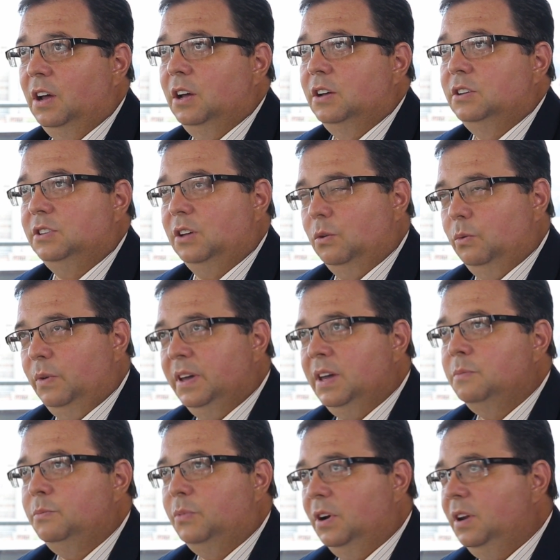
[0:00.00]
So we
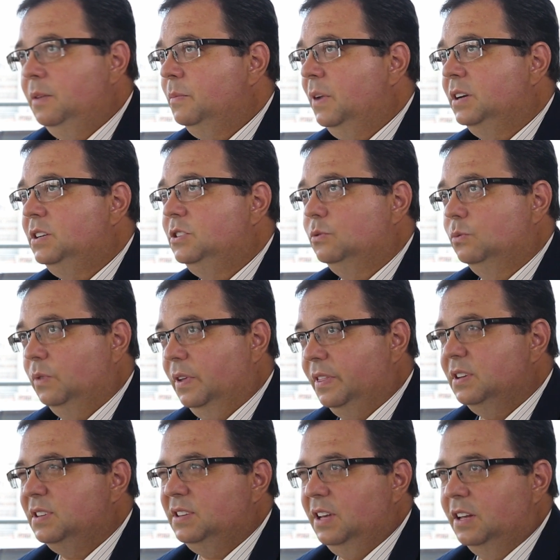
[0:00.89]
can pretty much, with
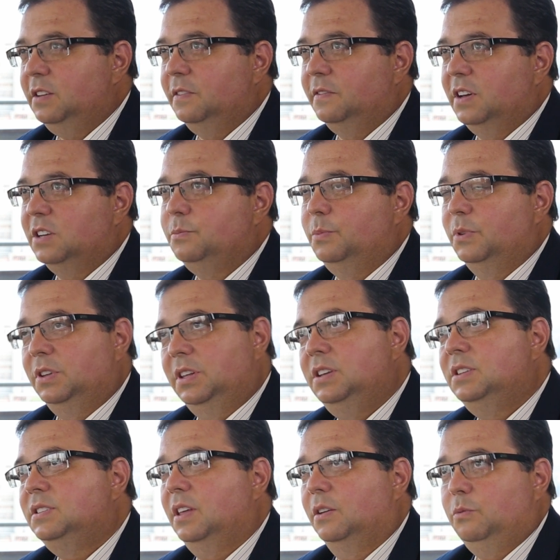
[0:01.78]
the set of
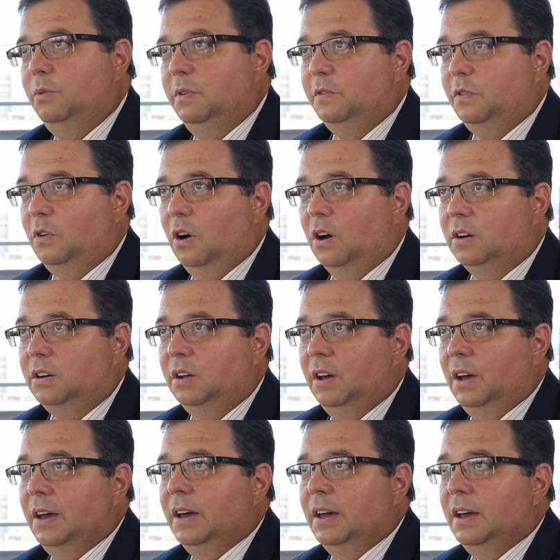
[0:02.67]
expertise that we've got,